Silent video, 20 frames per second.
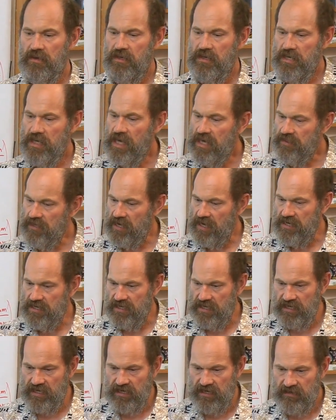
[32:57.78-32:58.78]
He had the
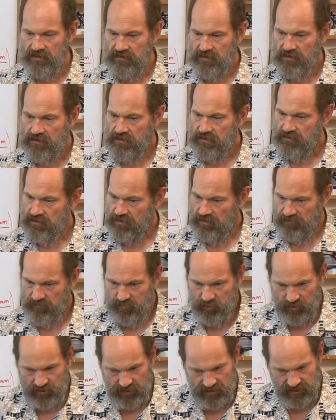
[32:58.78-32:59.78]
idea of
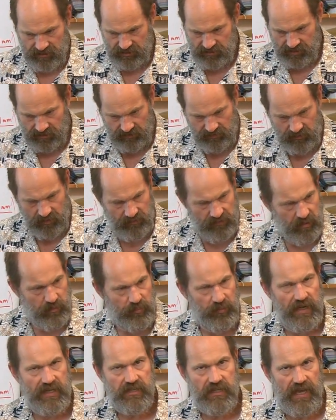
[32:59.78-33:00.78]
putting a cylinder of
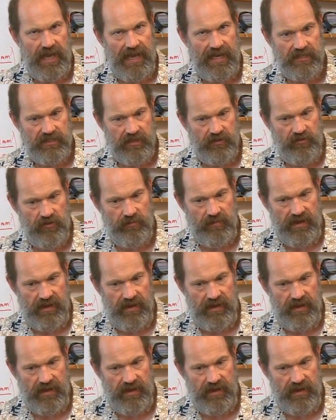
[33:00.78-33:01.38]
compressed gas on your